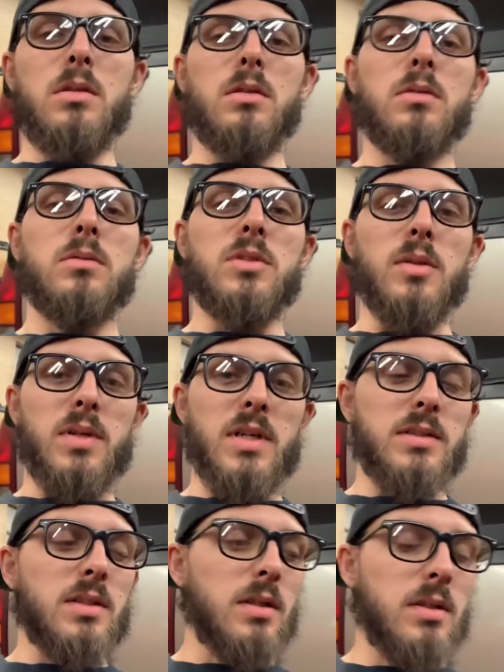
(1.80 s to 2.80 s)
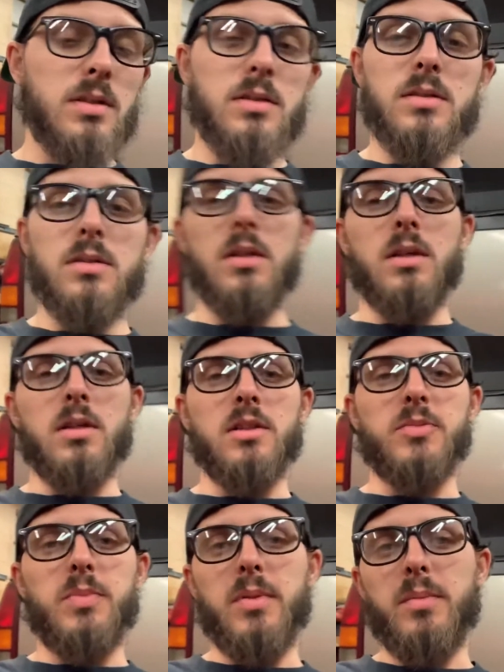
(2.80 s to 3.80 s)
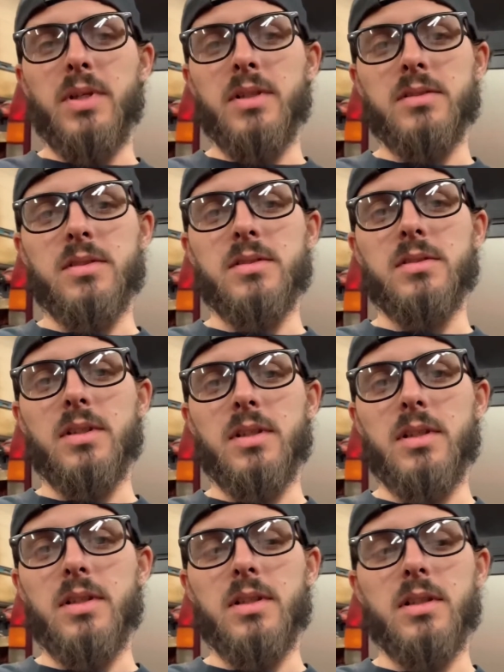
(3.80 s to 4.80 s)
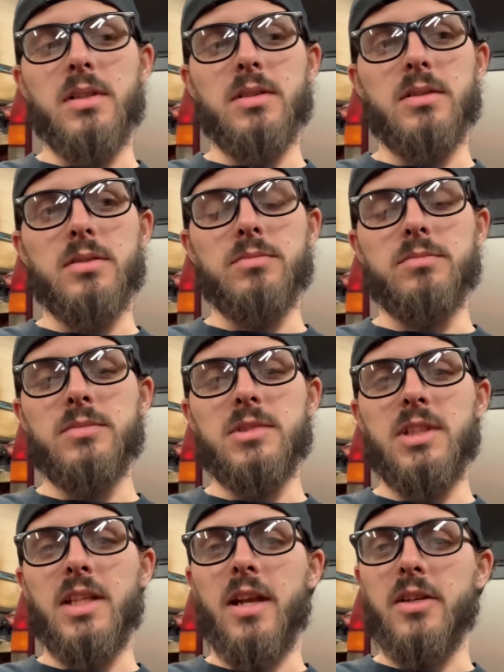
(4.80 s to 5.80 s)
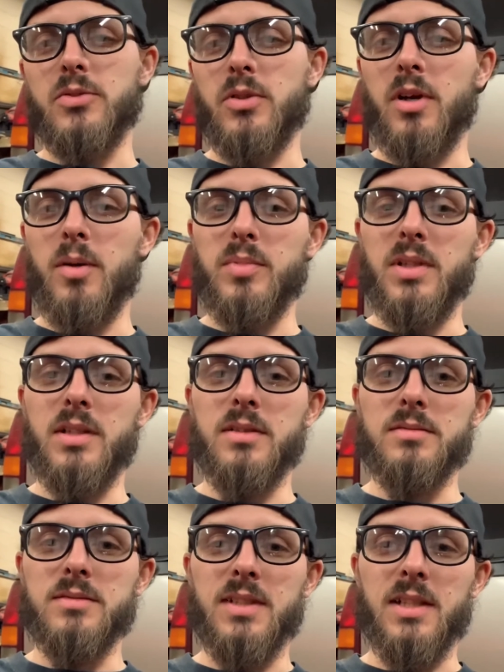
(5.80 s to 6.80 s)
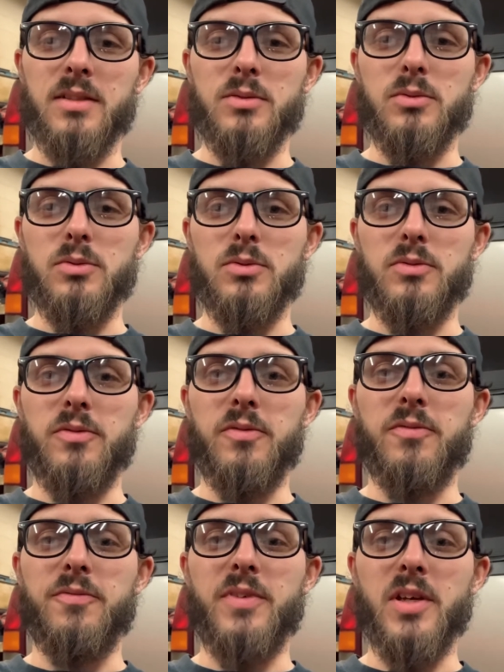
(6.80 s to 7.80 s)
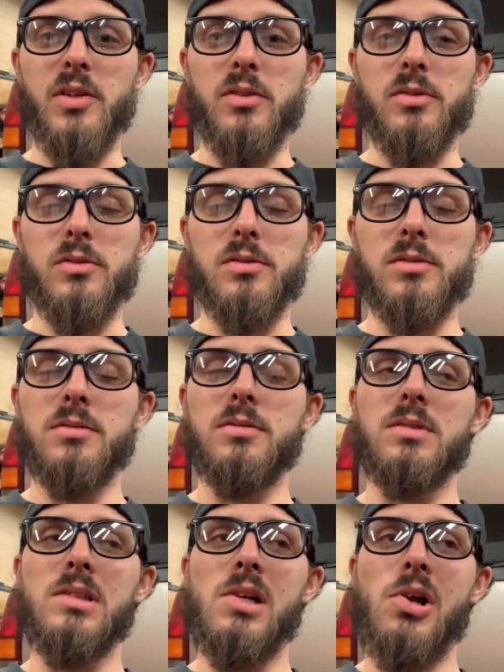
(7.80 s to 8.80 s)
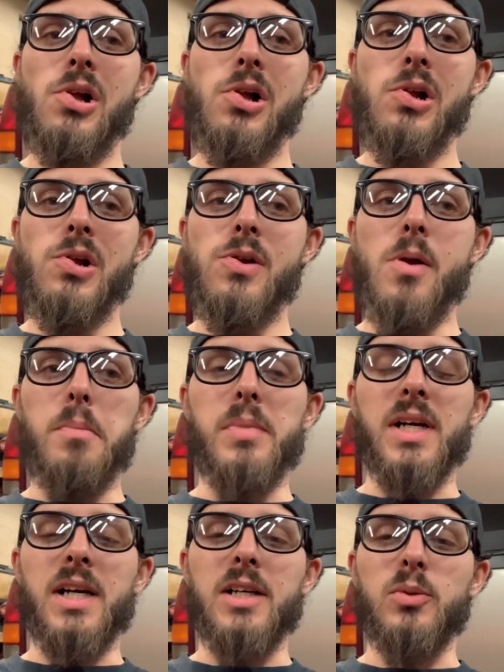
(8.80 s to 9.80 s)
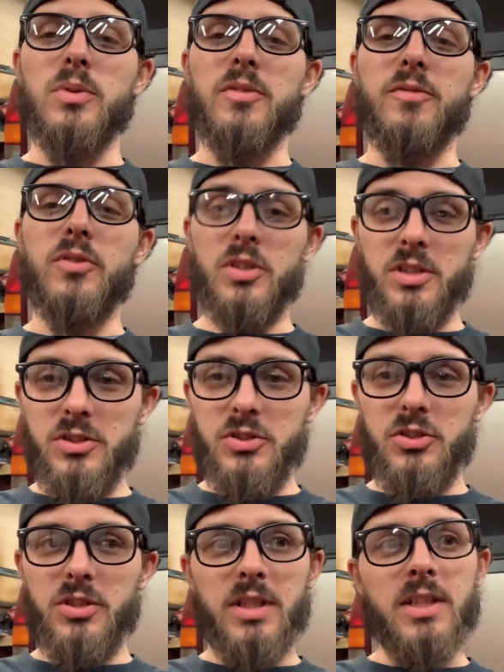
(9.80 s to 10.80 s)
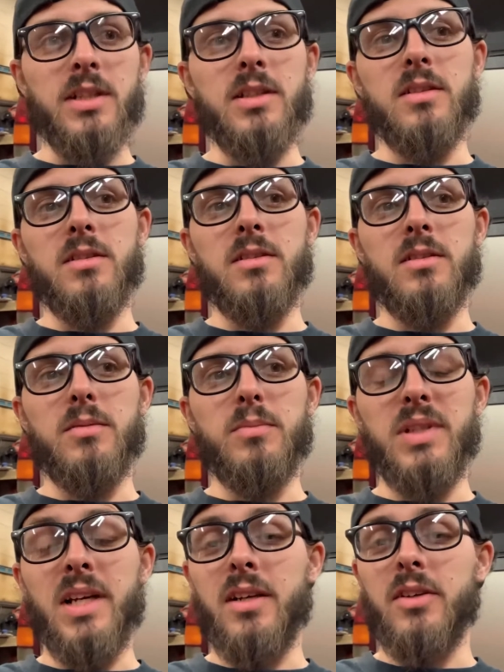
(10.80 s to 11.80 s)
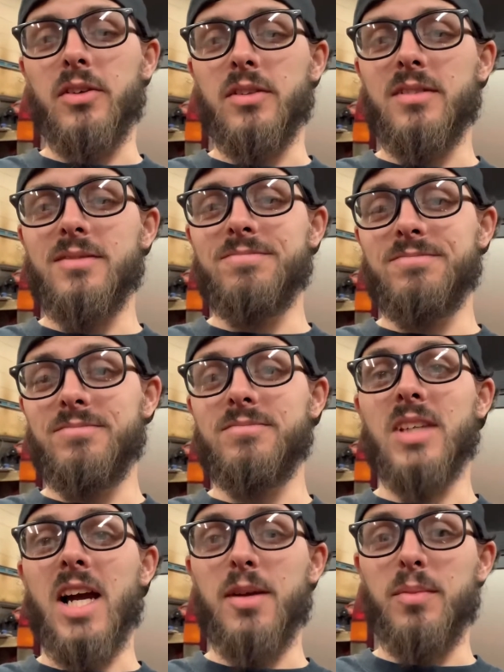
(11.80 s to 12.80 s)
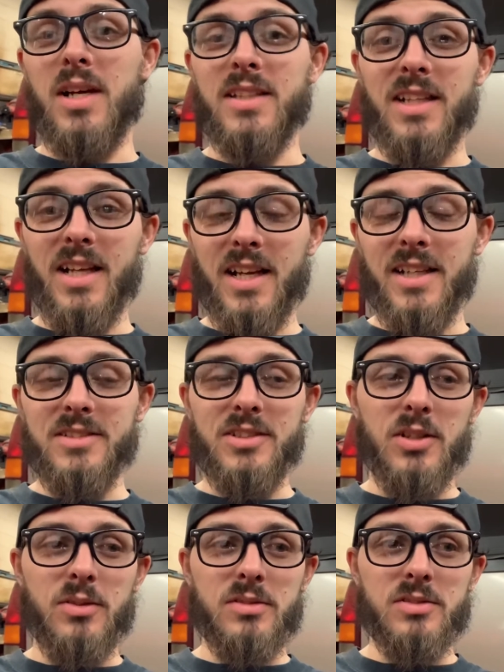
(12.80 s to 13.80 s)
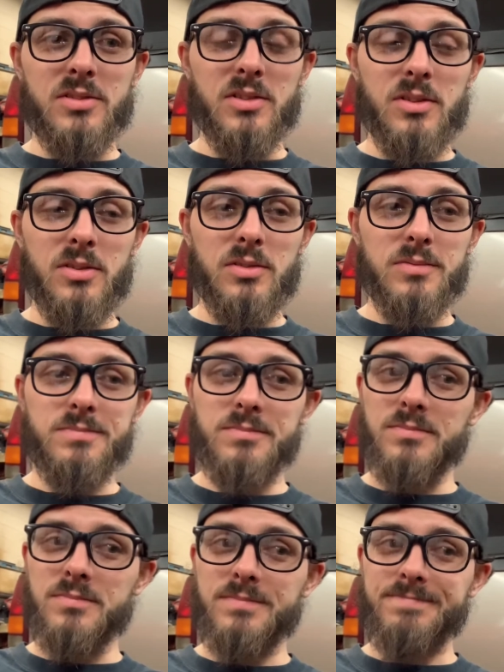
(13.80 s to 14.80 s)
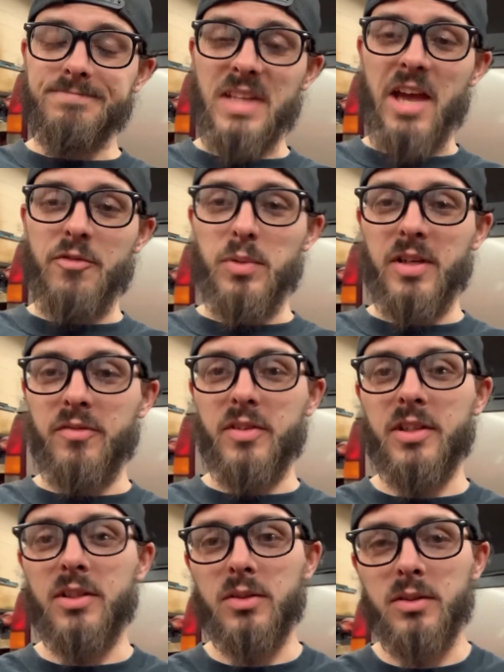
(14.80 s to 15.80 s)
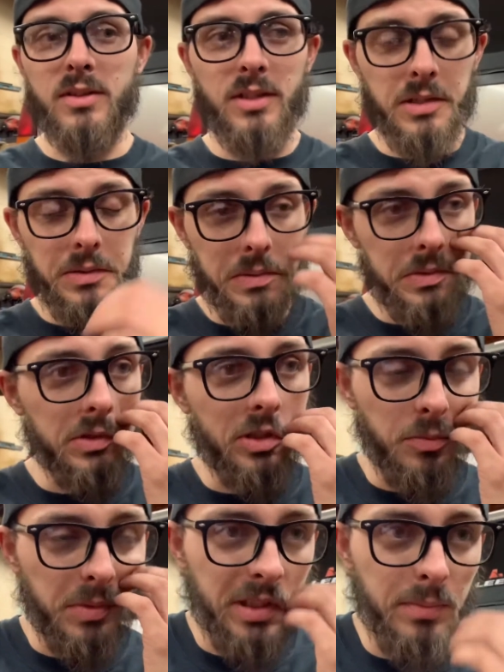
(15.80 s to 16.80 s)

What's up, guys? It's been a minute since I did any sort of update. Kind of fell behind with the footage and behind our timeline that I had going, so I haven't made a video in a little bit.